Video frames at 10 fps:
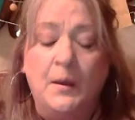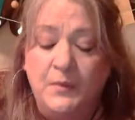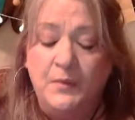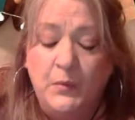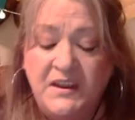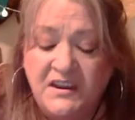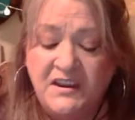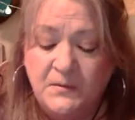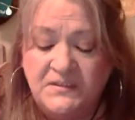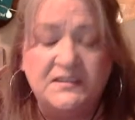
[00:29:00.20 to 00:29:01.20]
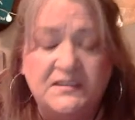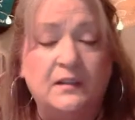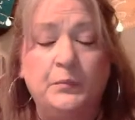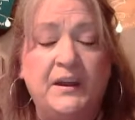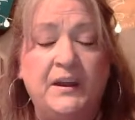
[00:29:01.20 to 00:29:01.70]
But we need to be
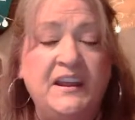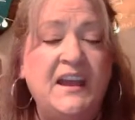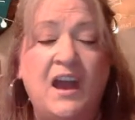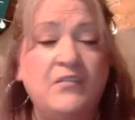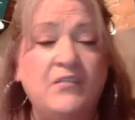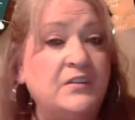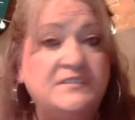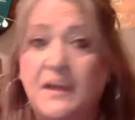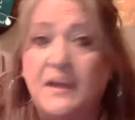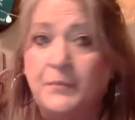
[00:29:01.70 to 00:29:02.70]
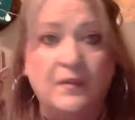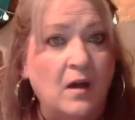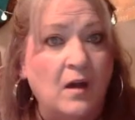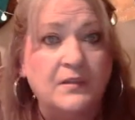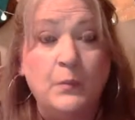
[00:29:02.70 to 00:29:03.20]
celebrating every step
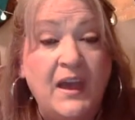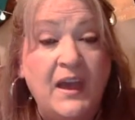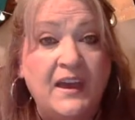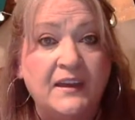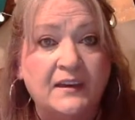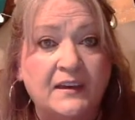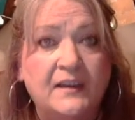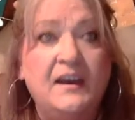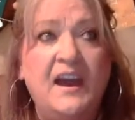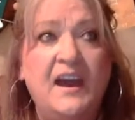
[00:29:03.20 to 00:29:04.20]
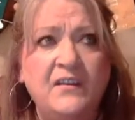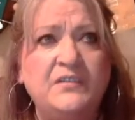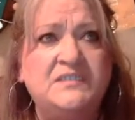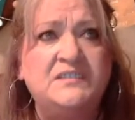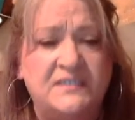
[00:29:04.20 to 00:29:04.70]
along the way,
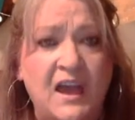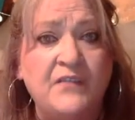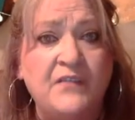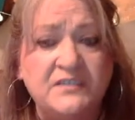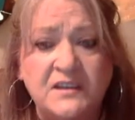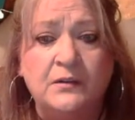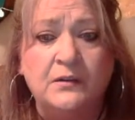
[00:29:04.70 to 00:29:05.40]
every every single